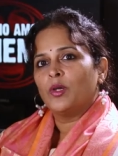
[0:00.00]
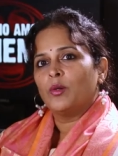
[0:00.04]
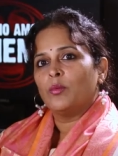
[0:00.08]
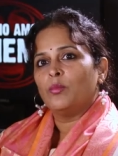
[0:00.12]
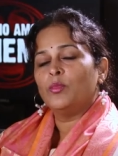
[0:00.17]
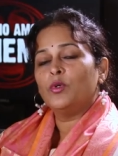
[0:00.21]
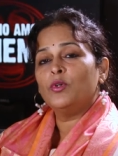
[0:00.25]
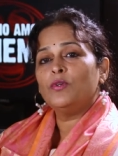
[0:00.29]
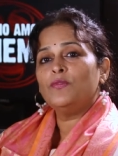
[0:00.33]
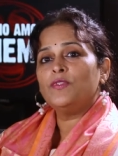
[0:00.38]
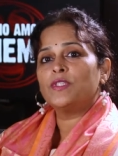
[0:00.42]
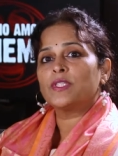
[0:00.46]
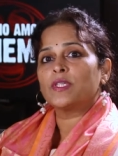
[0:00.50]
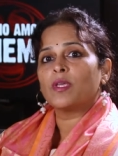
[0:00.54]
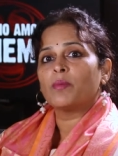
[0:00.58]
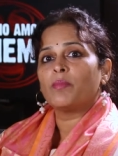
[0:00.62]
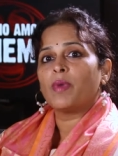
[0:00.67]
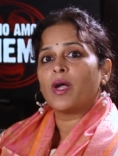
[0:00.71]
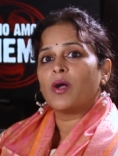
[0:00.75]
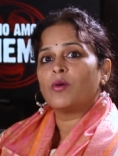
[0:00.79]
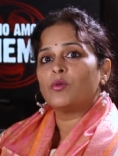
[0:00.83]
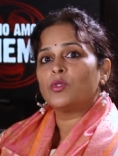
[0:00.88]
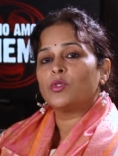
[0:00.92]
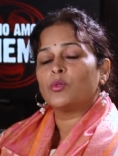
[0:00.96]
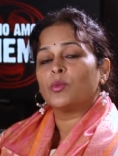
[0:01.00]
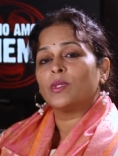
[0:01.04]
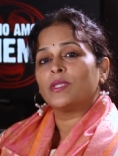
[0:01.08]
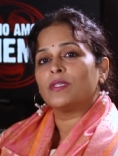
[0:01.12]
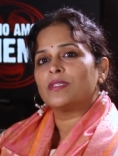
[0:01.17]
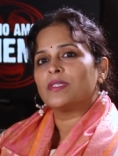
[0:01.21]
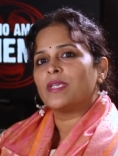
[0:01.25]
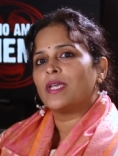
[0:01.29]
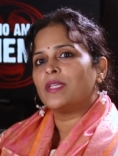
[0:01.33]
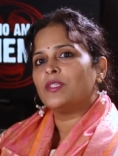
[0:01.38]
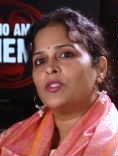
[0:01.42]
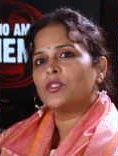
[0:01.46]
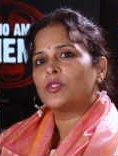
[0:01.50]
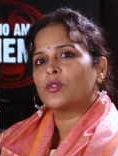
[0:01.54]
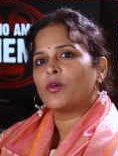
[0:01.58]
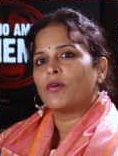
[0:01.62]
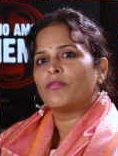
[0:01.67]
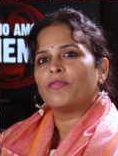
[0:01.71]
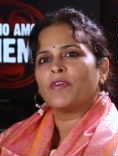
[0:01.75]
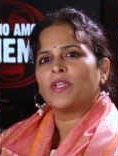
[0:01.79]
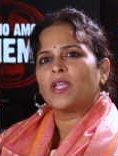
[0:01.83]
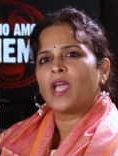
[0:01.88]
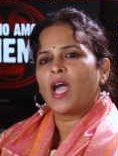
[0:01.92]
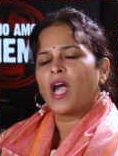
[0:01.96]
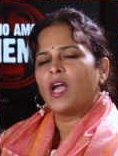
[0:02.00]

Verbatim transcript: moves about with a sense of an